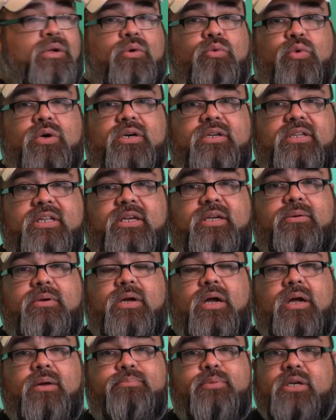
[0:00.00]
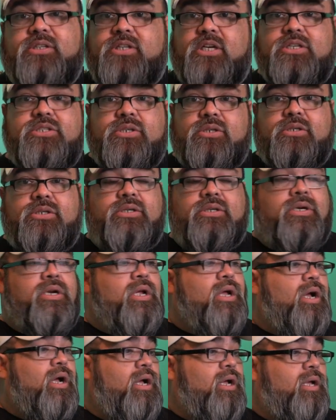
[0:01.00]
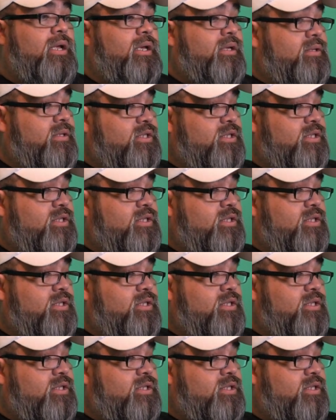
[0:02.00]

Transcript: where the practitioner in